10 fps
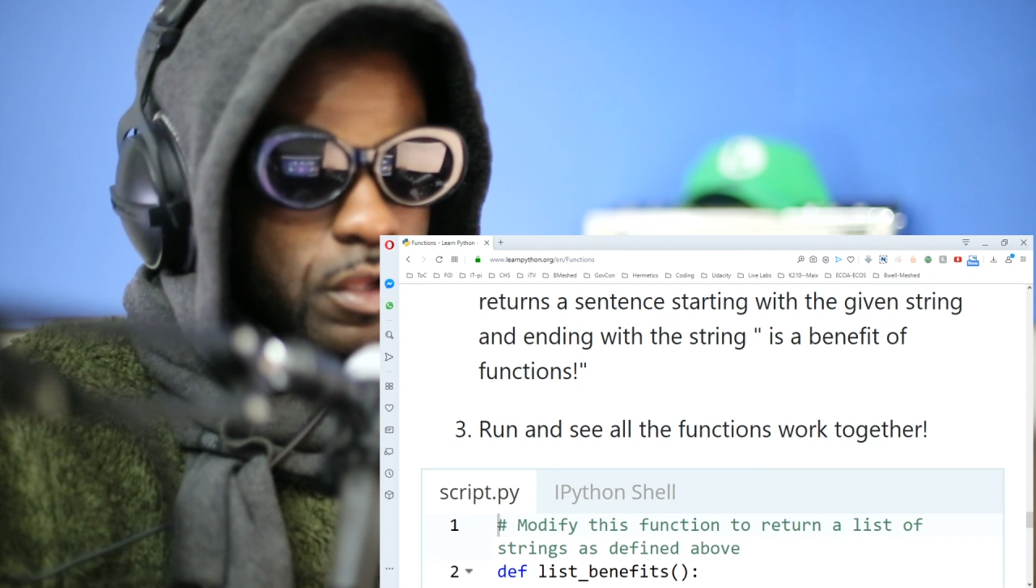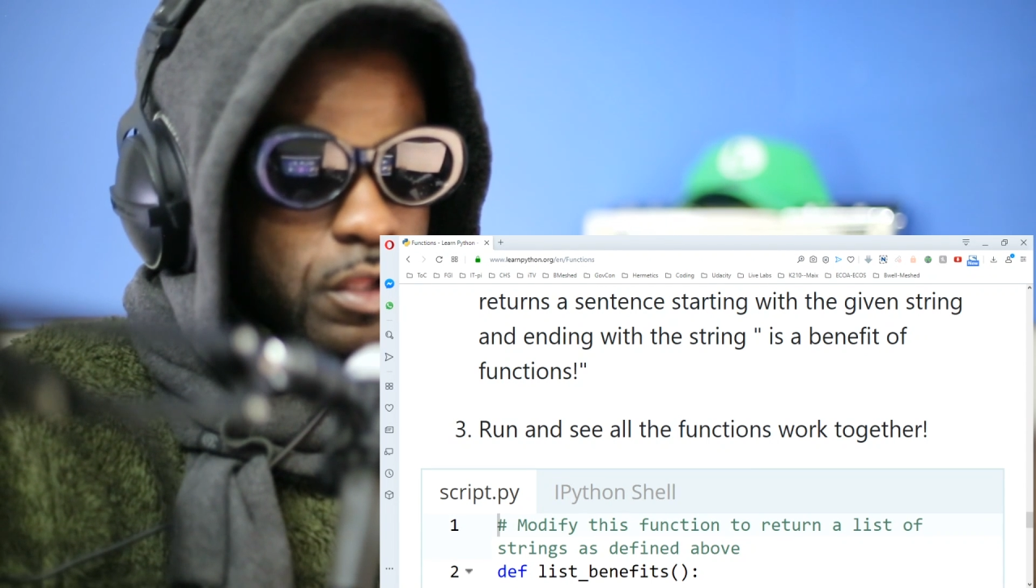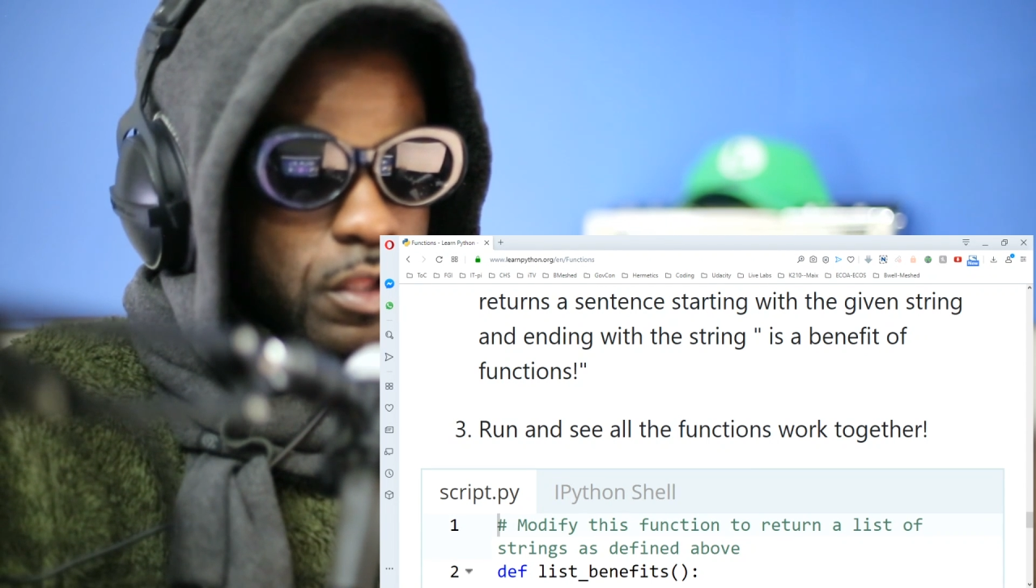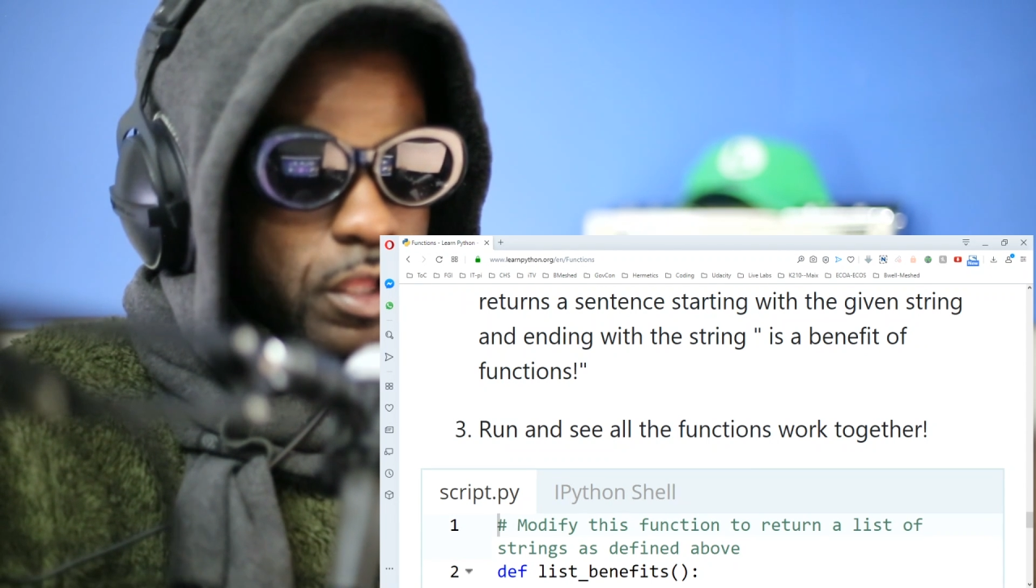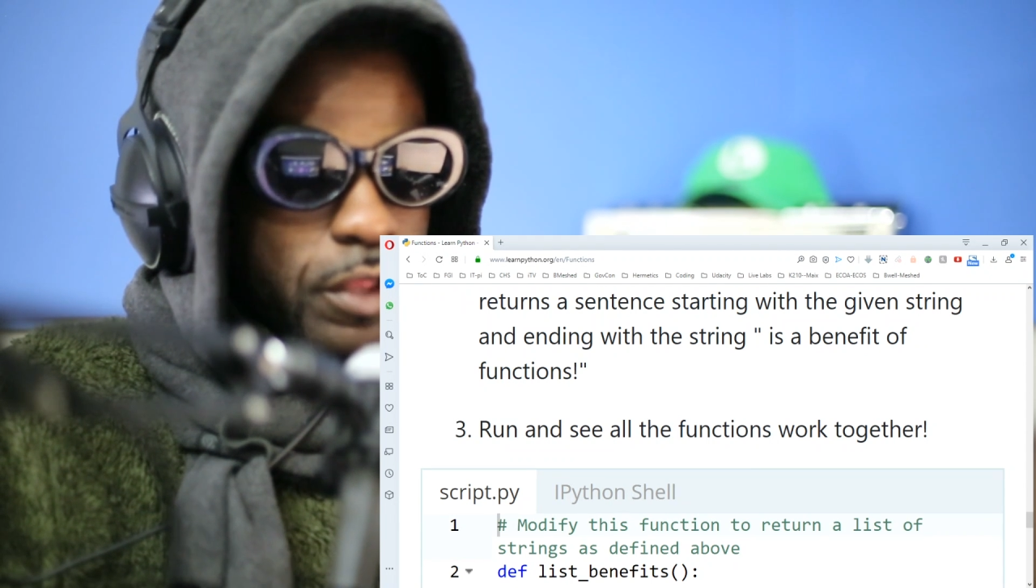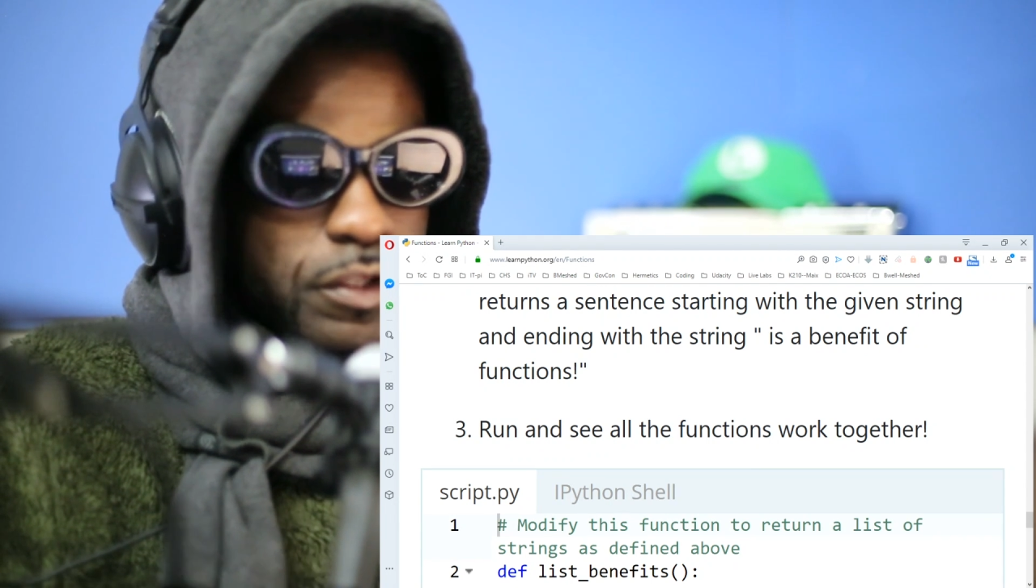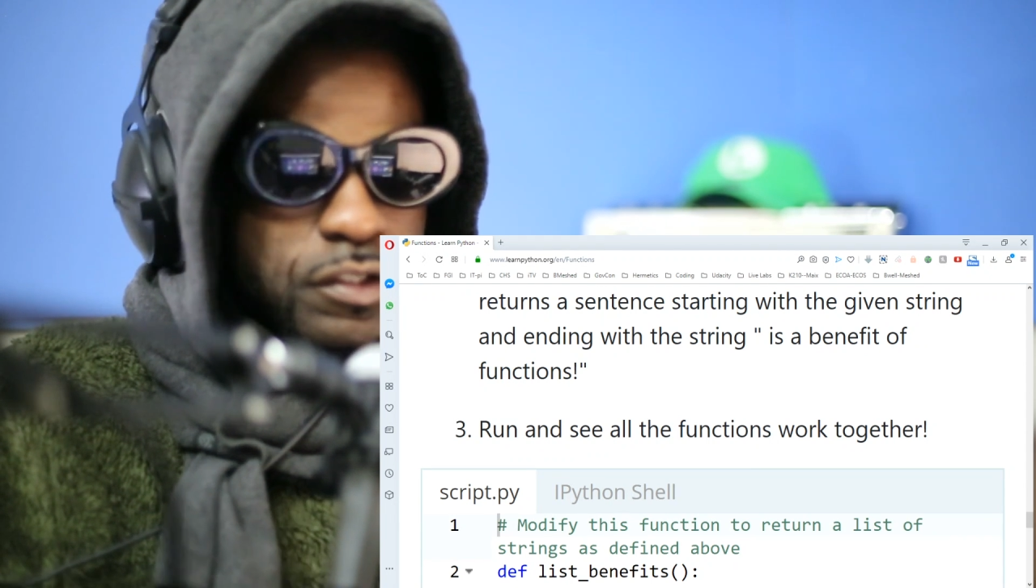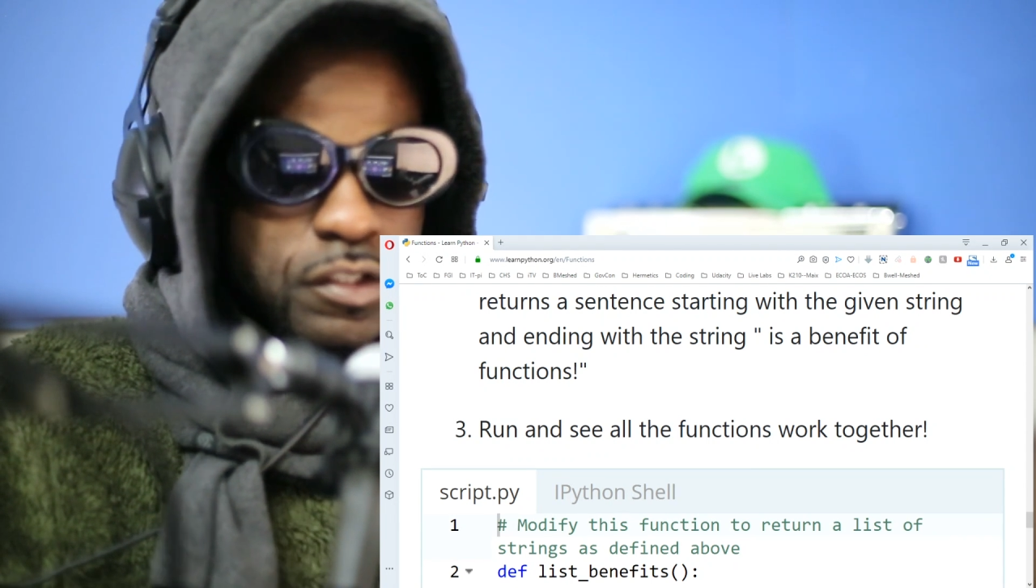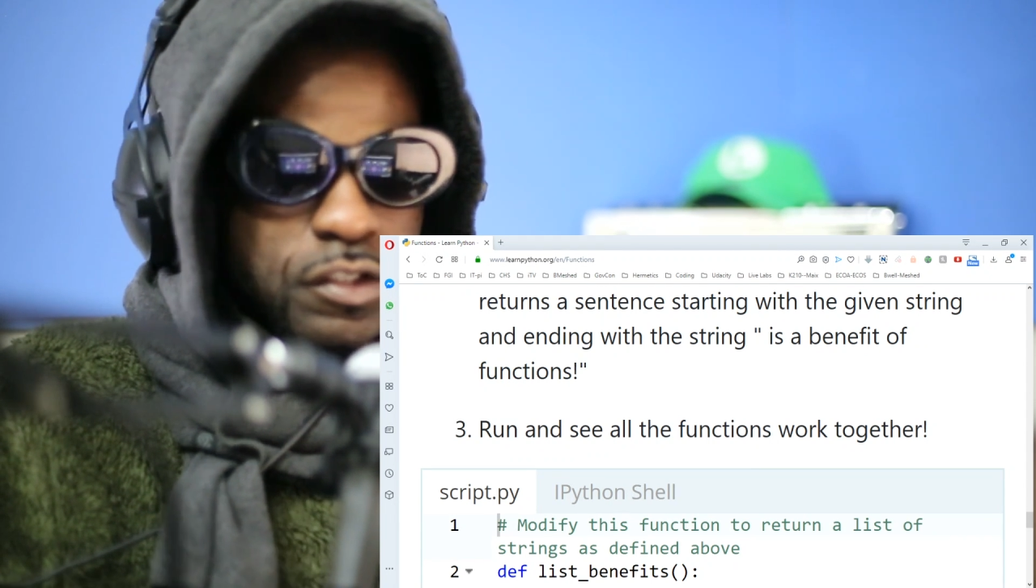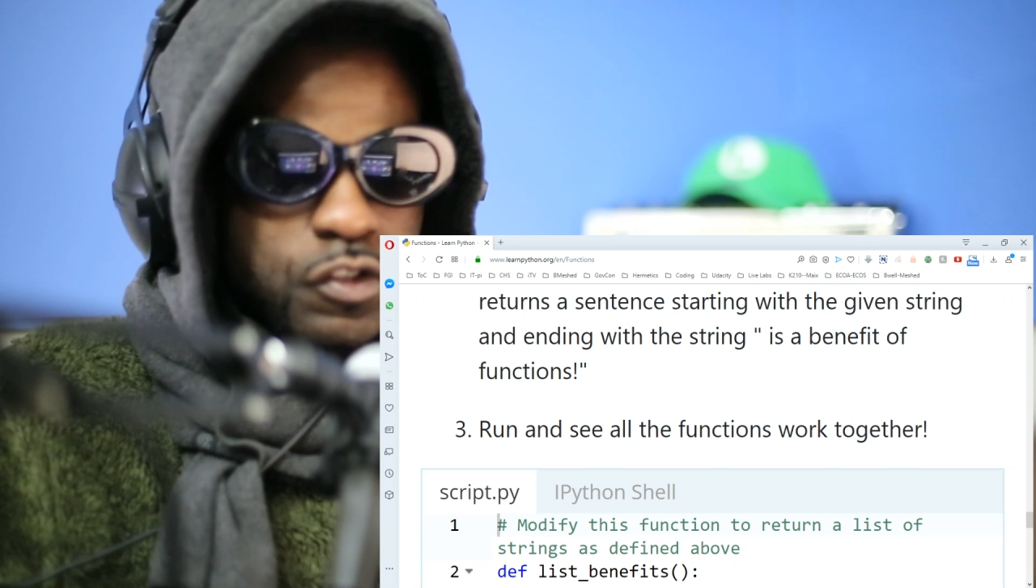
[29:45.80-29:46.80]
And this
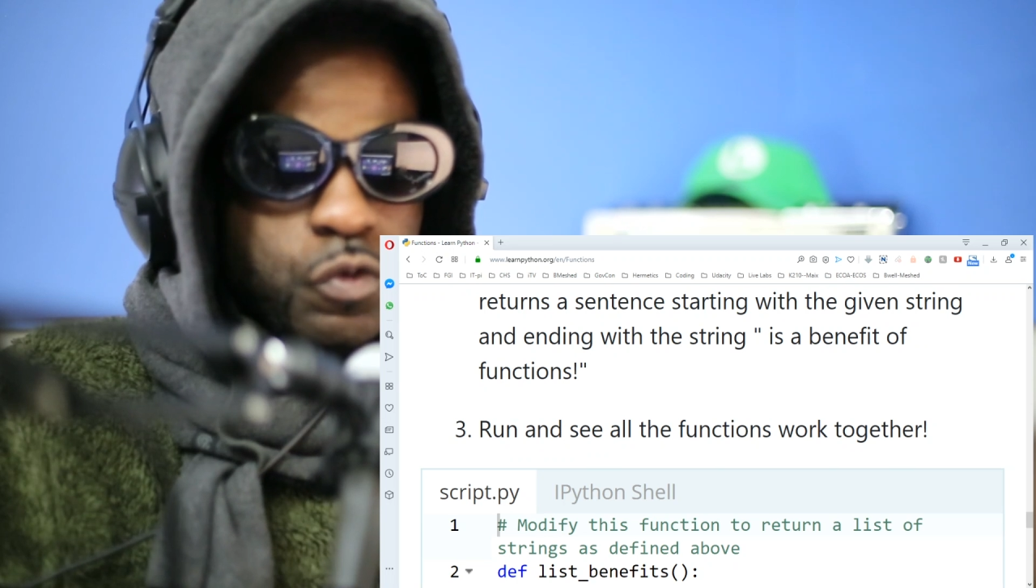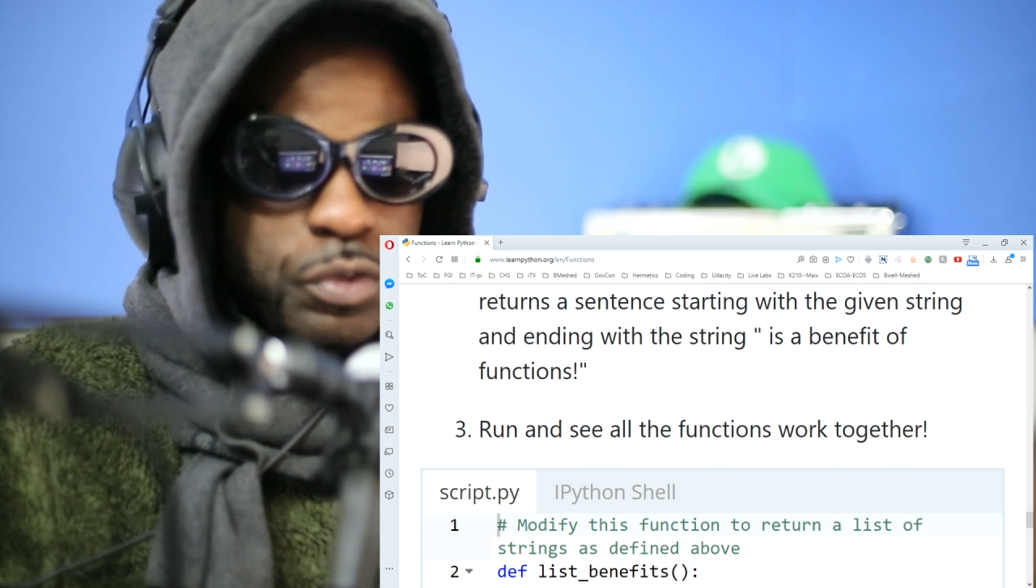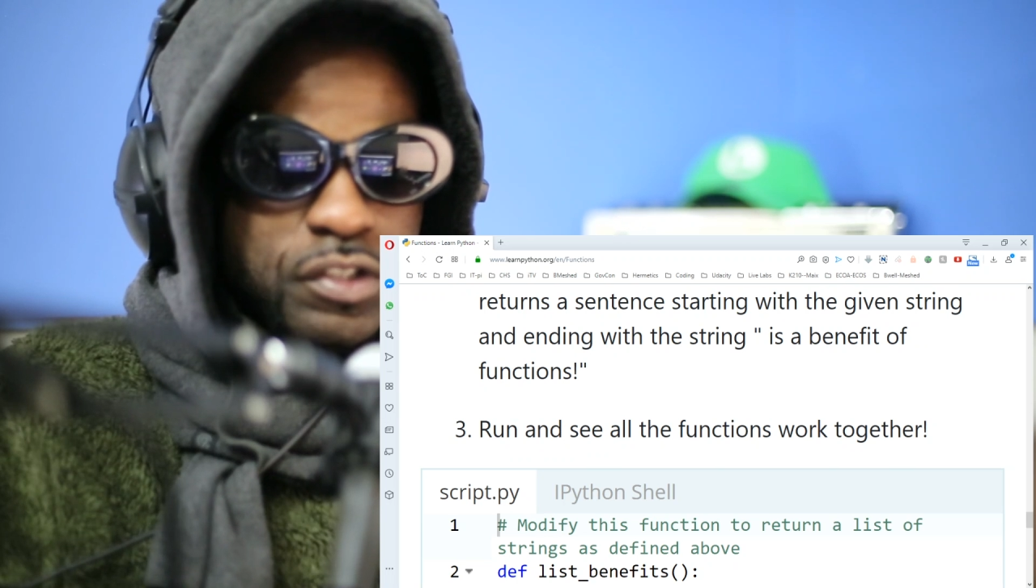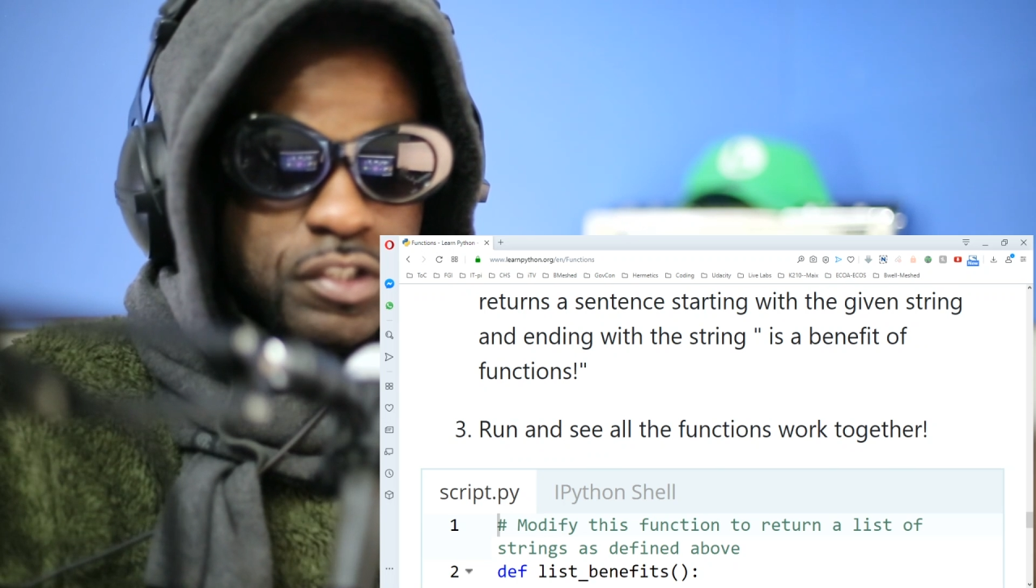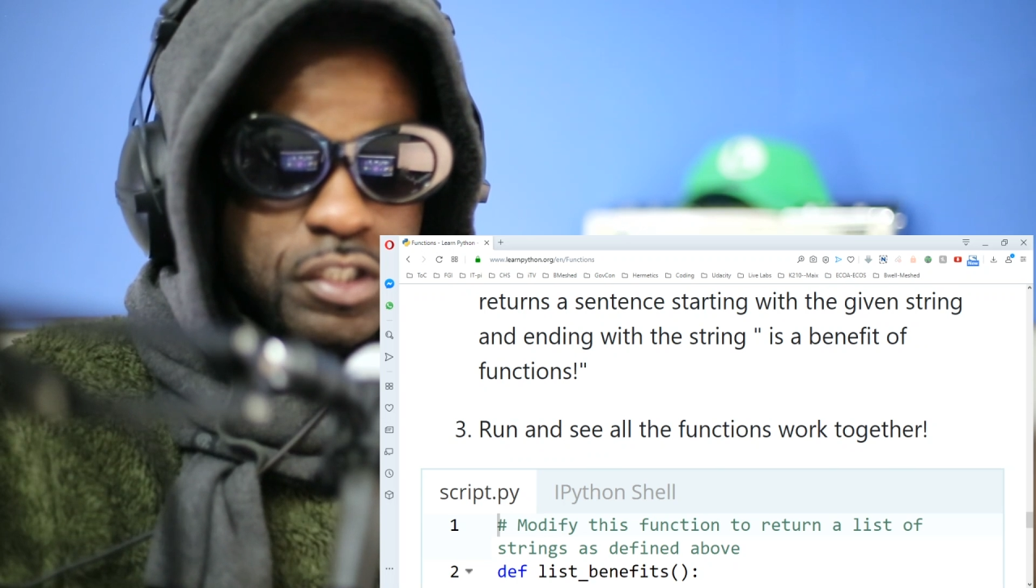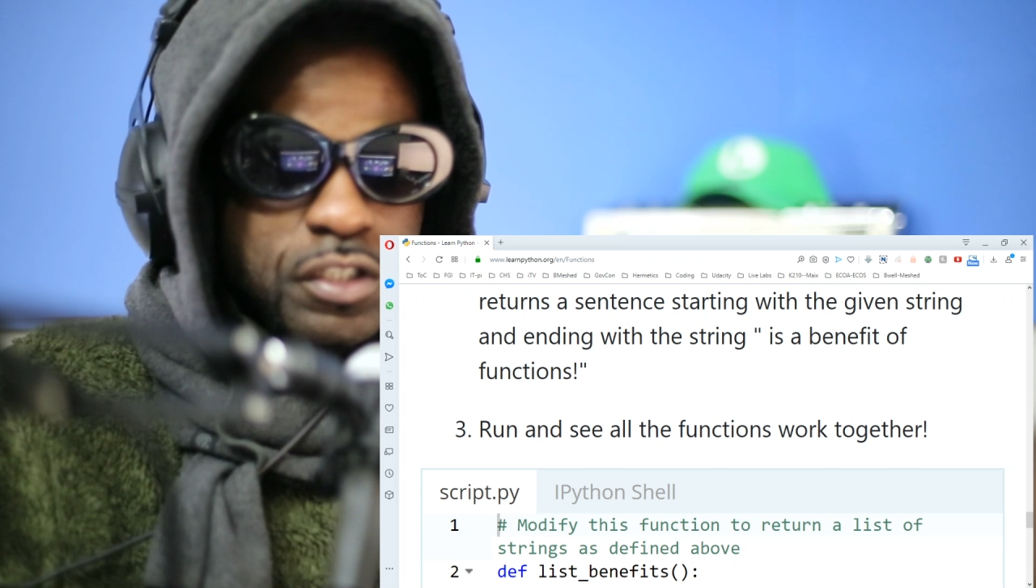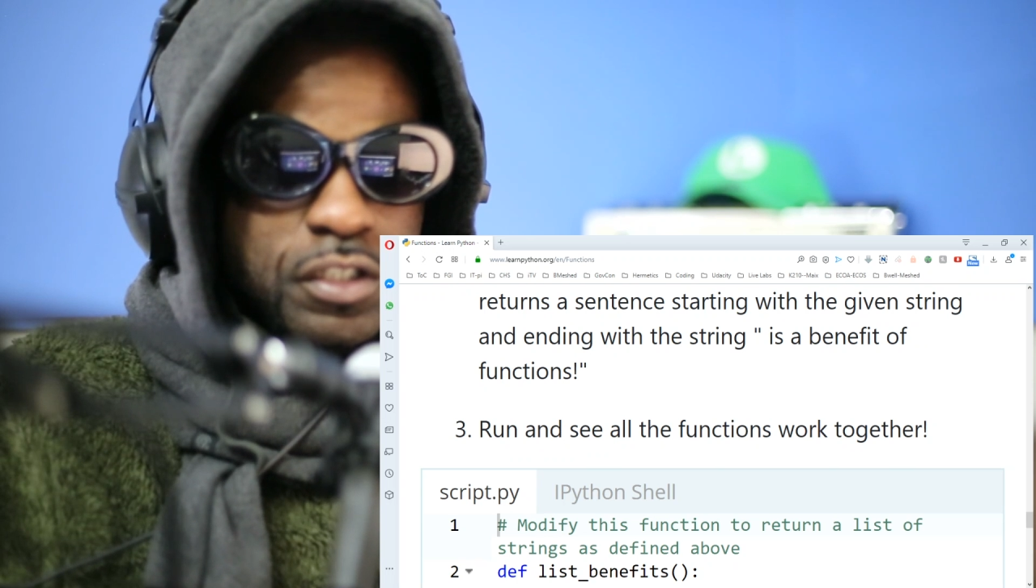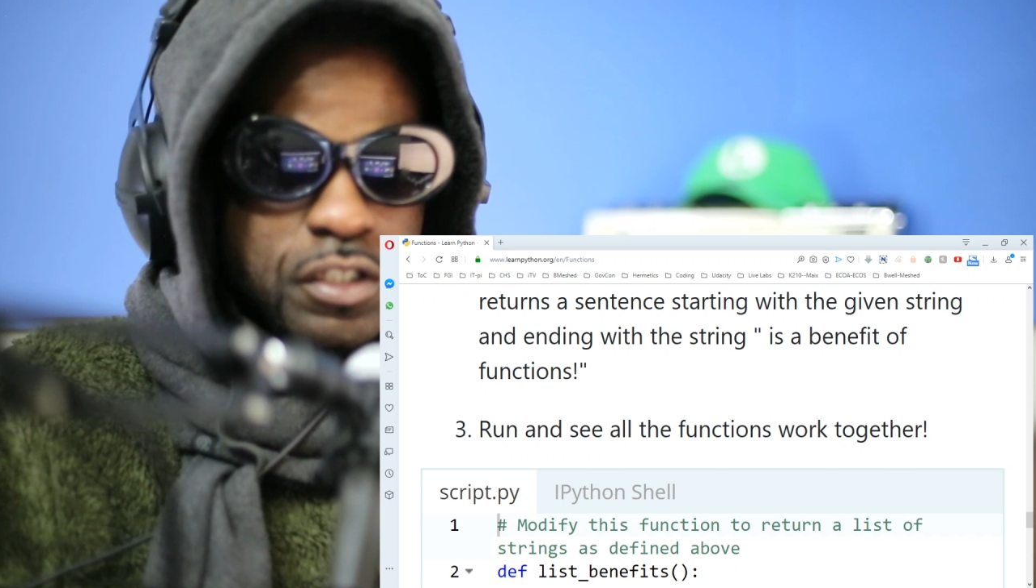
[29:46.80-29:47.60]
is supersede